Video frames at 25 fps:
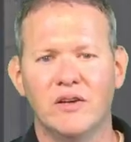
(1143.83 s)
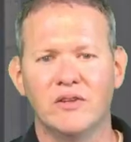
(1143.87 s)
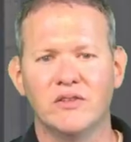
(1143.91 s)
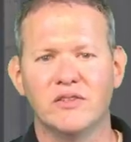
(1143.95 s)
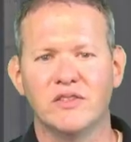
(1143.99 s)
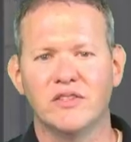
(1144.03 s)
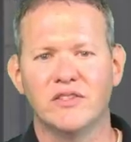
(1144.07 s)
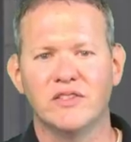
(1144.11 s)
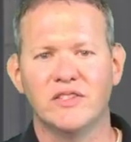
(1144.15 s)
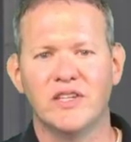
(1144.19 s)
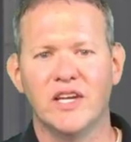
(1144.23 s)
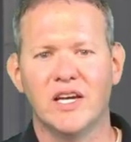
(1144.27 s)

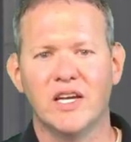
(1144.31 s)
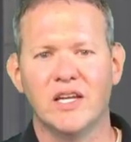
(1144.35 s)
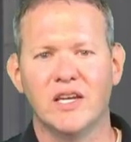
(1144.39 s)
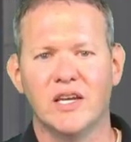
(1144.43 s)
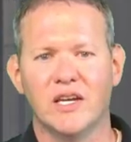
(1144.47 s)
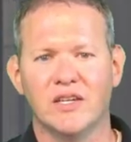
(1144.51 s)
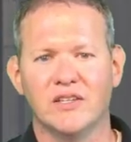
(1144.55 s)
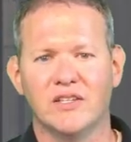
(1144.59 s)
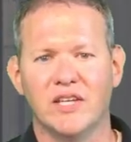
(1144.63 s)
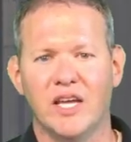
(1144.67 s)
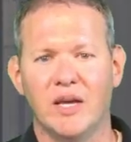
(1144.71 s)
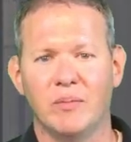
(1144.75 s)
Here's a
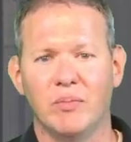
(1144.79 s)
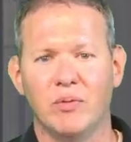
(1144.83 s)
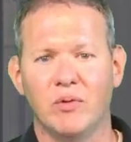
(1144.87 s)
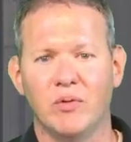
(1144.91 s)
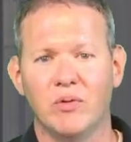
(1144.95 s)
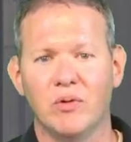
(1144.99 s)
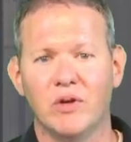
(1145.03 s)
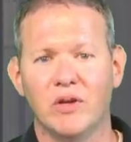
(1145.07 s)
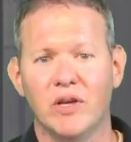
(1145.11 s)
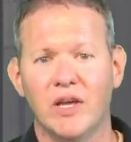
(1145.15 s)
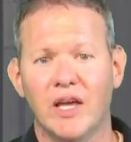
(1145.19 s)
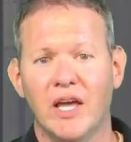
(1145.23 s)
second
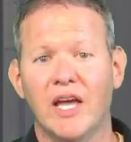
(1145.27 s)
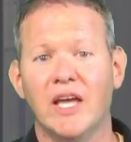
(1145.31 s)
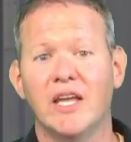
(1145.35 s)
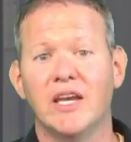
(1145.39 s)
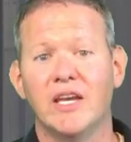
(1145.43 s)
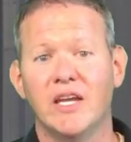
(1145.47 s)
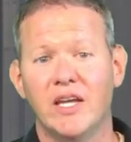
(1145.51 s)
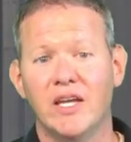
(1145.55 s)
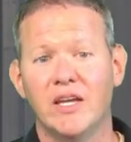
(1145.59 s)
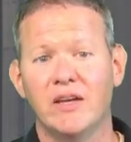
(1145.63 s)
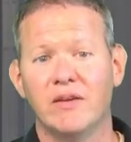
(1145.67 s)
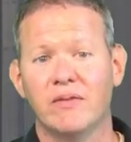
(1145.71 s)
example,
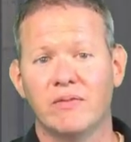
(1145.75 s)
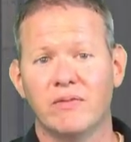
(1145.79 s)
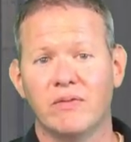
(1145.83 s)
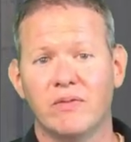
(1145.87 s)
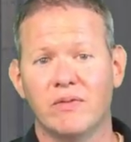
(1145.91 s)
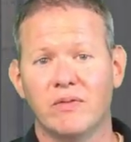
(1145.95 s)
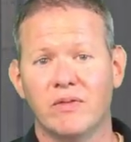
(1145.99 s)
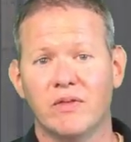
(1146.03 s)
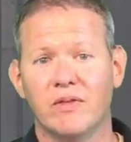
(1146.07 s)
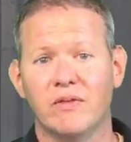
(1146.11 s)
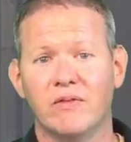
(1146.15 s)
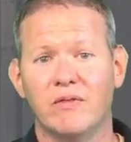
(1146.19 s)
and
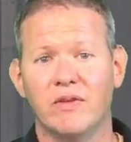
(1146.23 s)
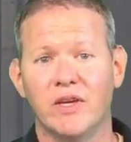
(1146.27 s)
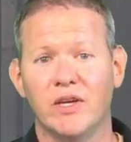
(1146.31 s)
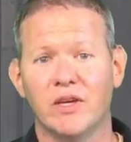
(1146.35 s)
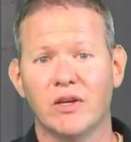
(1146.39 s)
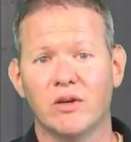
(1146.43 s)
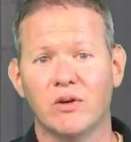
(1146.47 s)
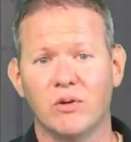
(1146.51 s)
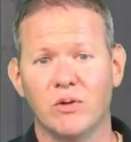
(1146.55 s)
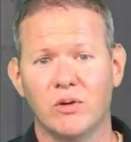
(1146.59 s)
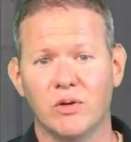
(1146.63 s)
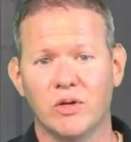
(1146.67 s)
if the
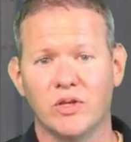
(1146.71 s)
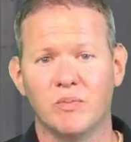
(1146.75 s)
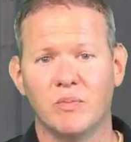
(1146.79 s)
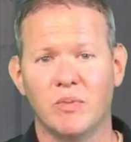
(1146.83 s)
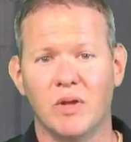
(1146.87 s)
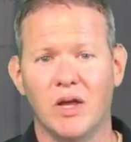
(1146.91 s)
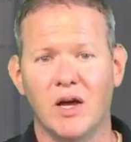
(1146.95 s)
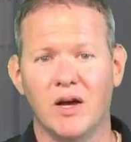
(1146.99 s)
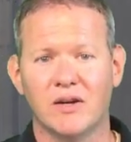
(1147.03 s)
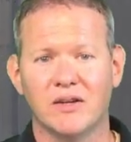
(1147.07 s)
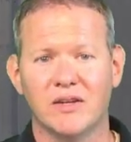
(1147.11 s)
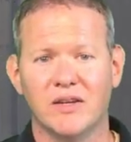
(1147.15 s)
vehicle is
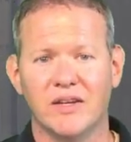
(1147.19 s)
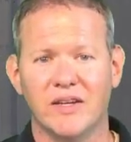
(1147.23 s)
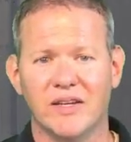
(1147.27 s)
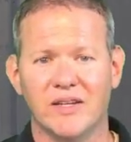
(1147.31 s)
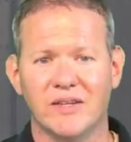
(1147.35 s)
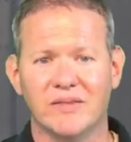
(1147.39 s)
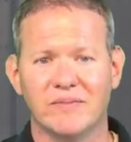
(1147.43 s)
blocked